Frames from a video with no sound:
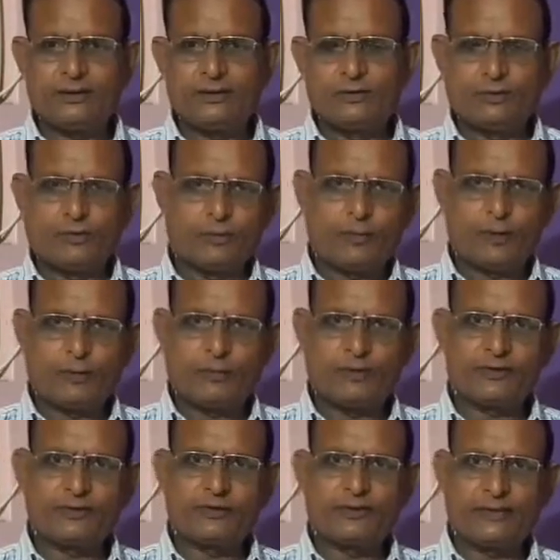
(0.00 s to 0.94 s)
your
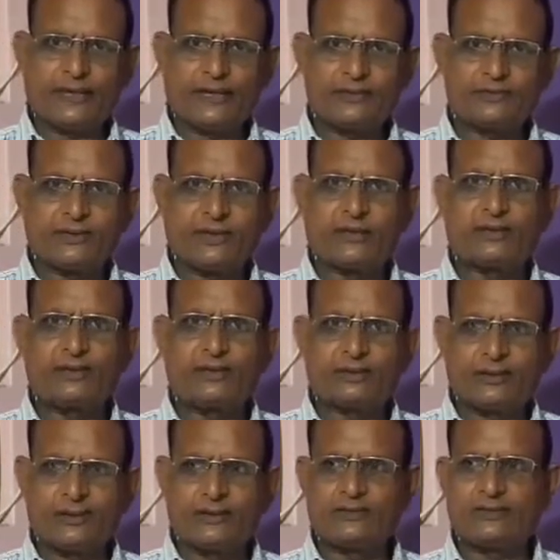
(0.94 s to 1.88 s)
papers in 9th
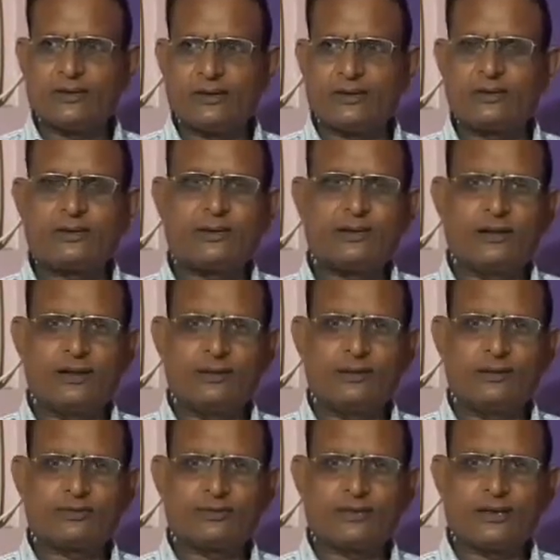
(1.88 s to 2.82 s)
standard, 10th standard,
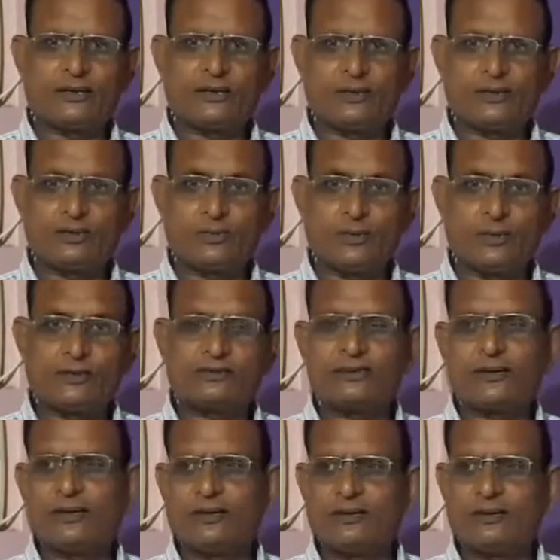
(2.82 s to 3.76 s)
11th standard, 12th
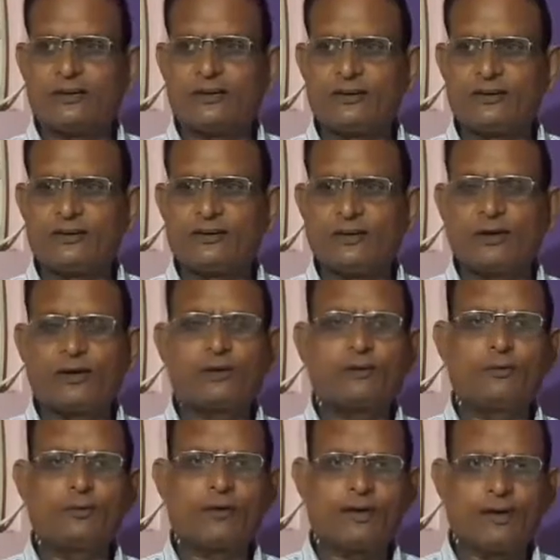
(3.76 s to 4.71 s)
standard or
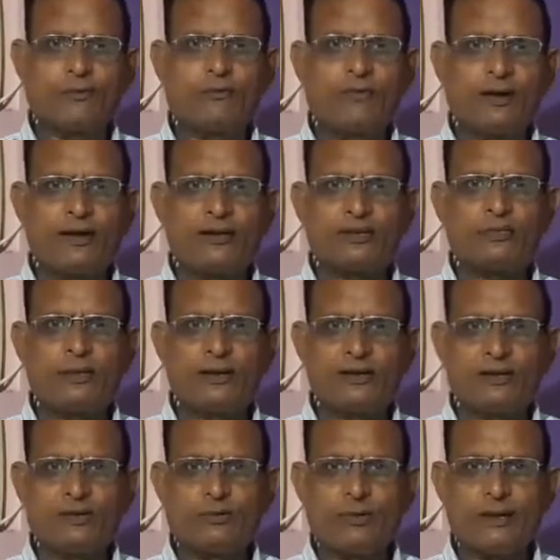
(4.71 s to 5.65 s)
even FY, SY,
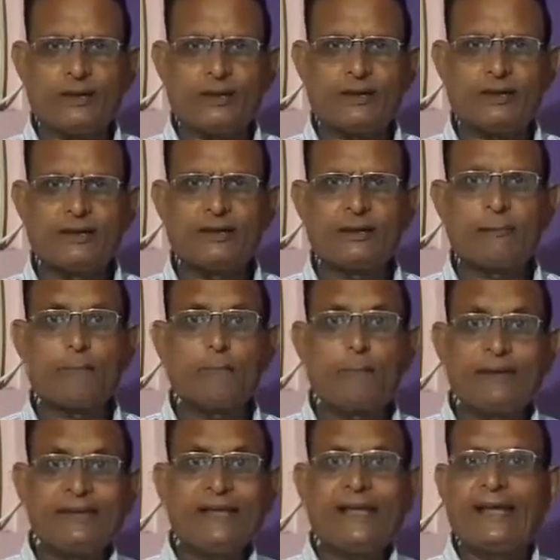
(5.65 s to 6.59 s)
TY,
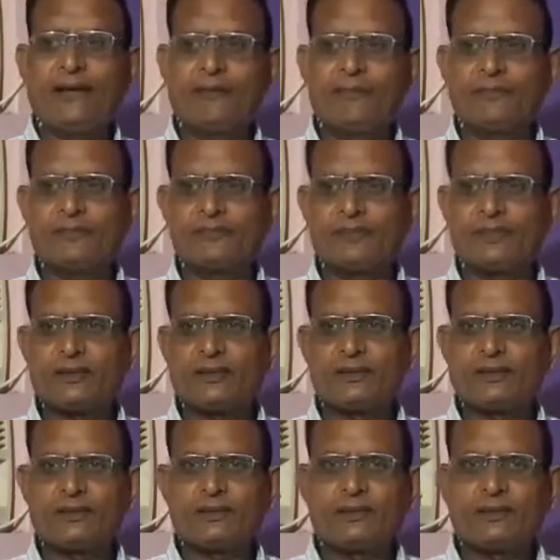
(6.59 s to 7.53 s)
BA,
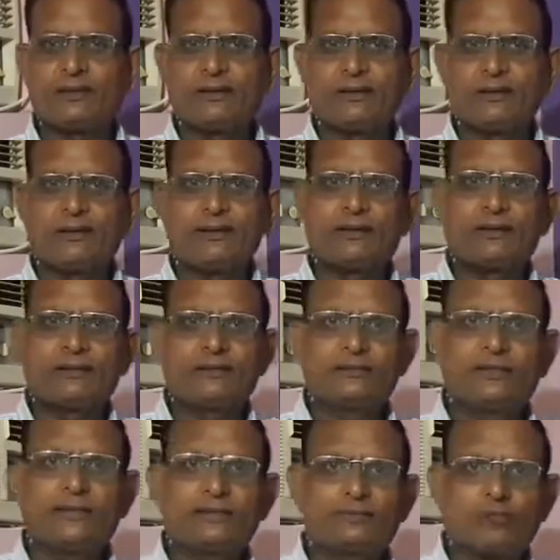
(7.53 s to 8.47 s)

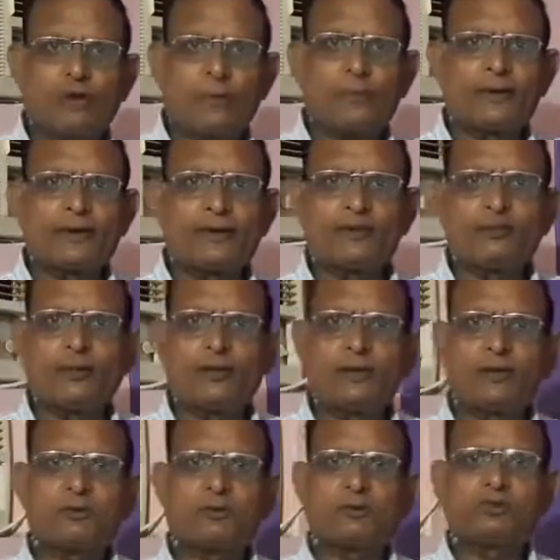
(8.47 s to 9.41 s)
this topic is
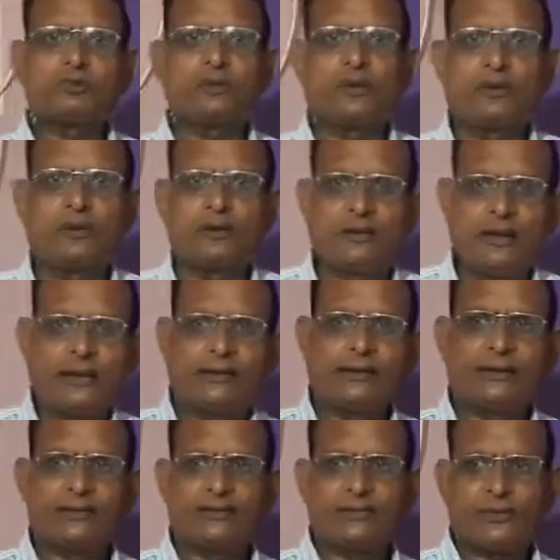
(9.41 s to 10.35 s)
very crucial,
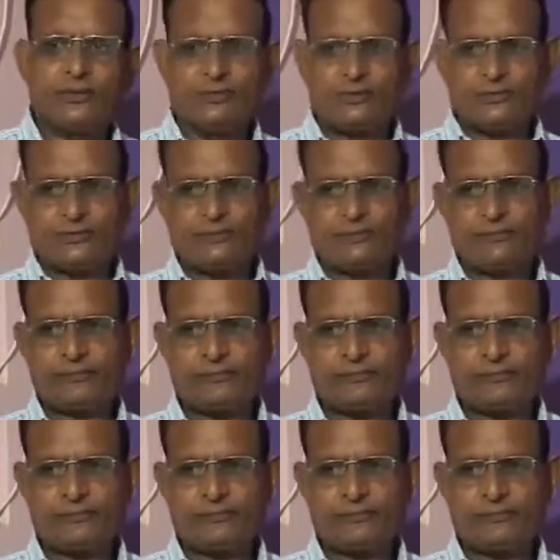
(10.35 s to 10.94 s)
writing skills